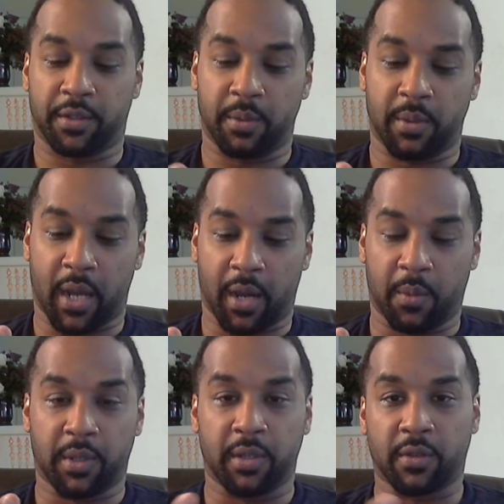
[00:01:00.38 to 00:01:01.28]
to now
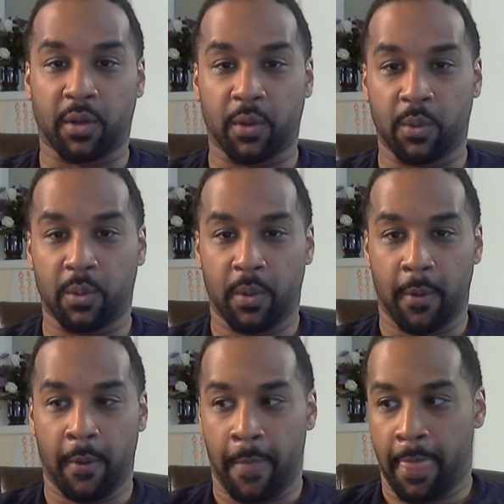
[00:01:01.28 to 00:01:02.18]
with this whole
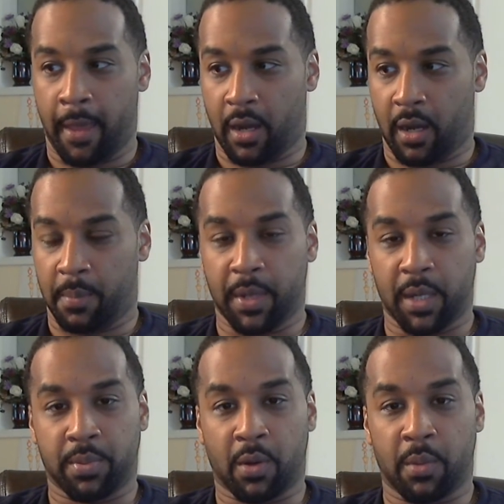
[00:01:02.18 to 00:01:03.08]

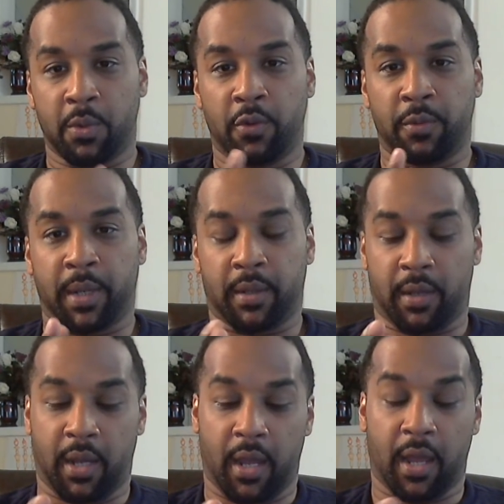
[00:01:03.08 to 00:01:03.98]
Mgbrow
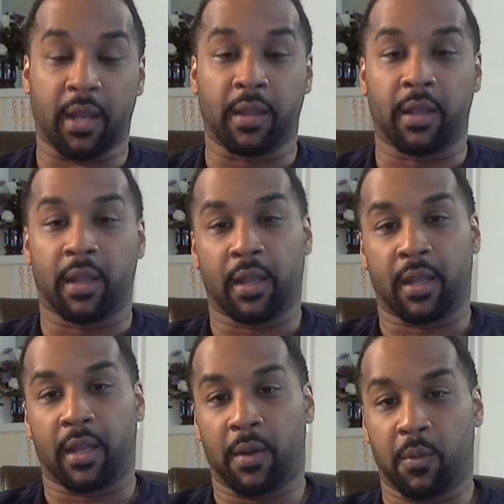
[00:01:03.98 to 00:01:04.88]
movement. And
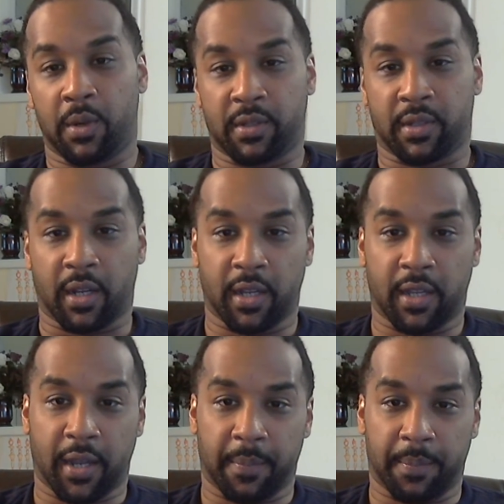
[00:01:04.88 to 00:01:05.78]
I want to say
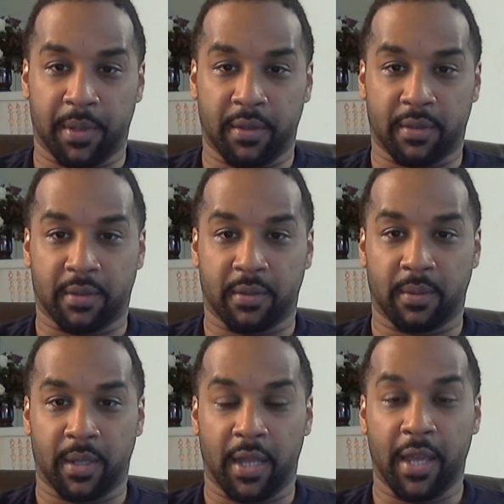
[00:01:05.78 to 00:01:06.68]
again, peace
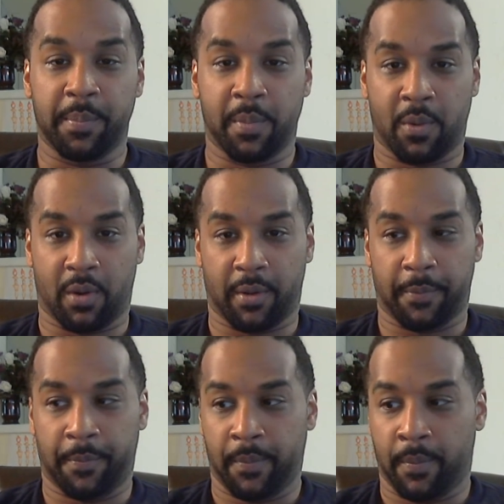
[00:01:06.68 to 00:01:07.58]
to Ibmor,
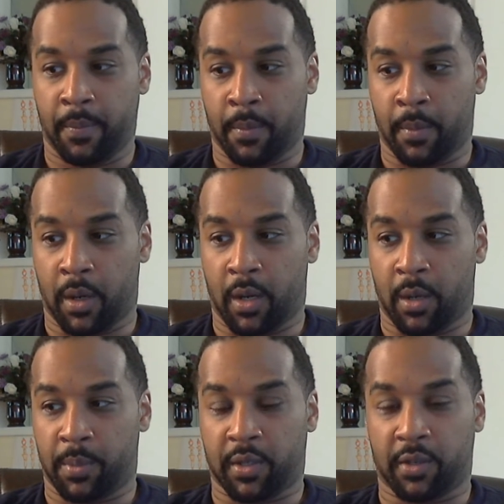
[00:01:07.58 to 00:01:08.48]

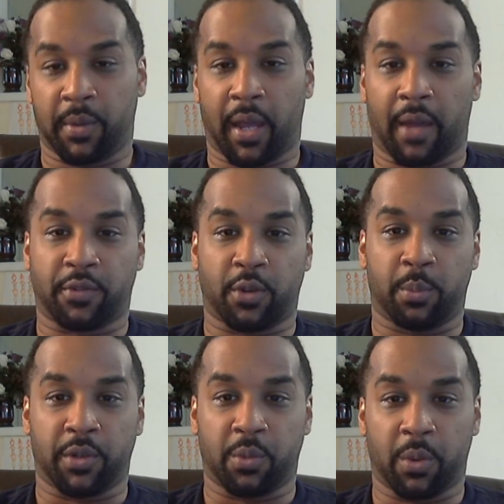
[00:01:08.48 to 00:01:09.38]
because we have so
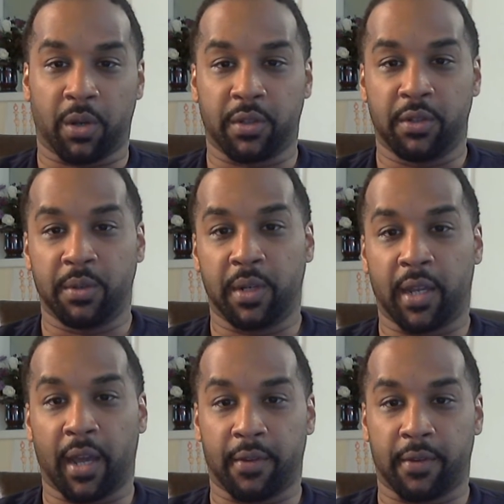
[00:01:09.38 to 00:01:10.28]
much work to do
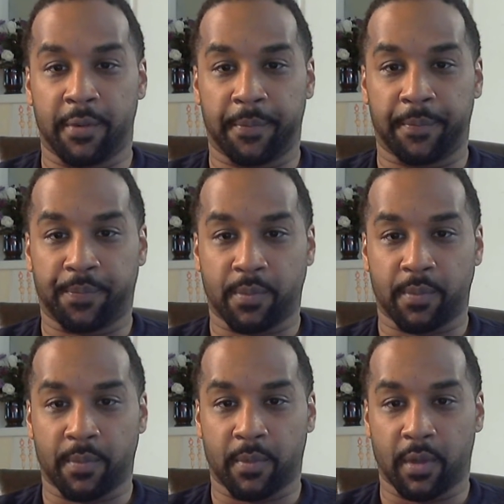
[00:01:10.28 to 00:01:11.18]
together,
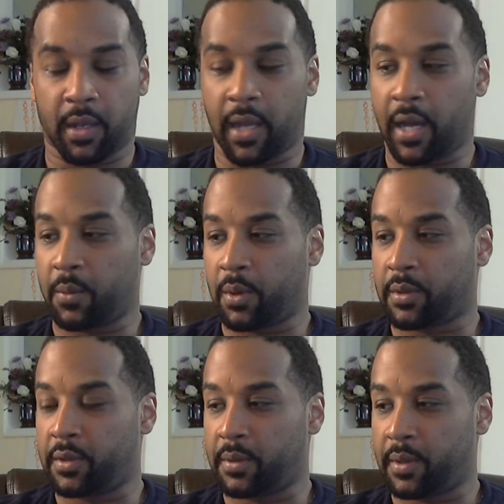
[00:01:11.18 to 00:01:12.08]
a lot of work
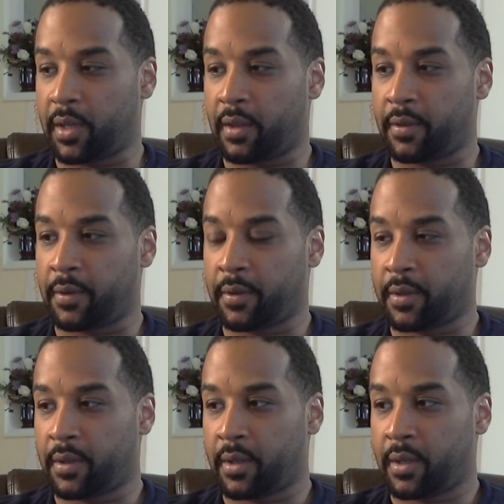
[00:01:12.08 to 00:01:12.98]
to do together.
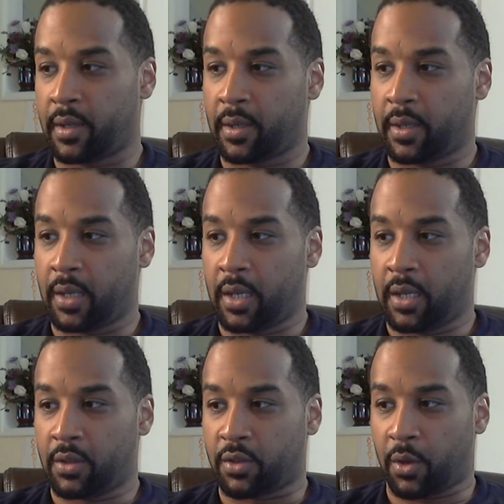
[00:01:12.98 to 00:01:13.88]

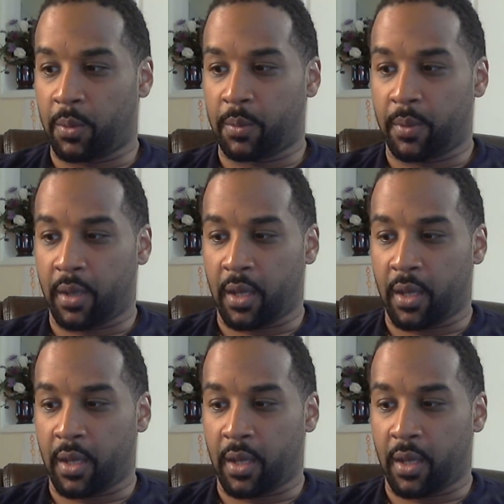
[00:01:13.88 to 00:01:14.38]
So